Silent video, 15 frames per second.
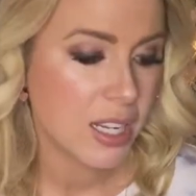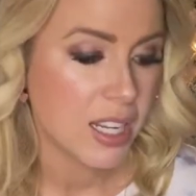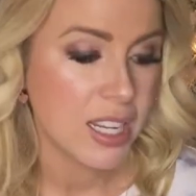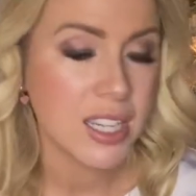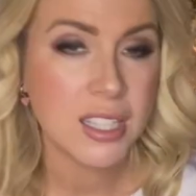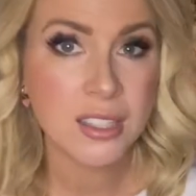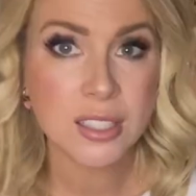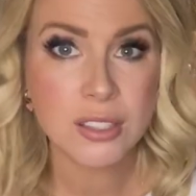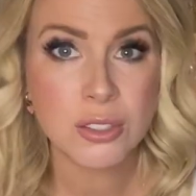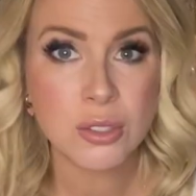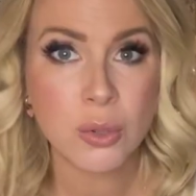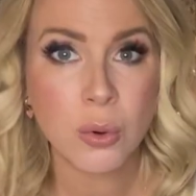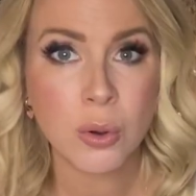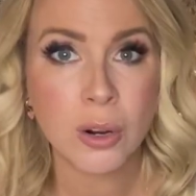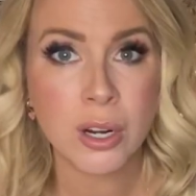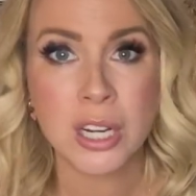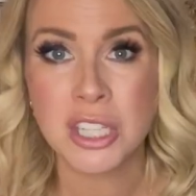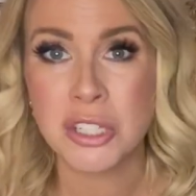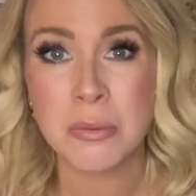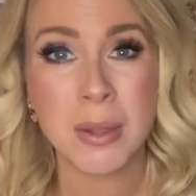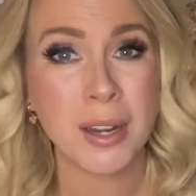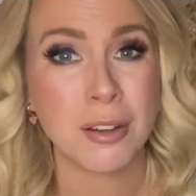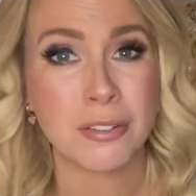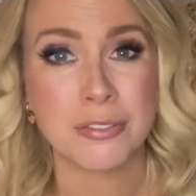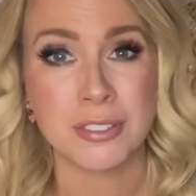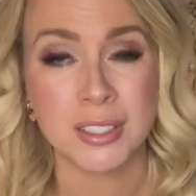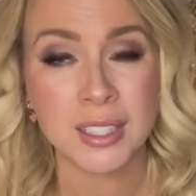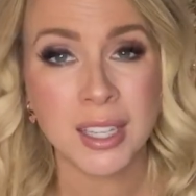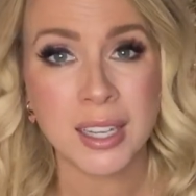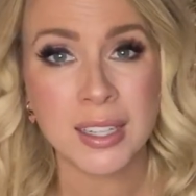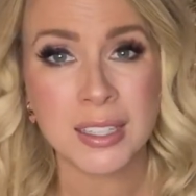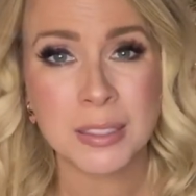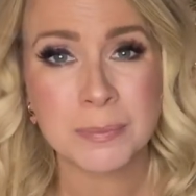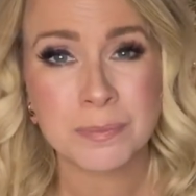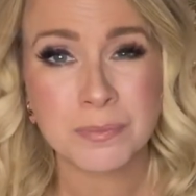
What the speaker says: in the store, and you may not feel like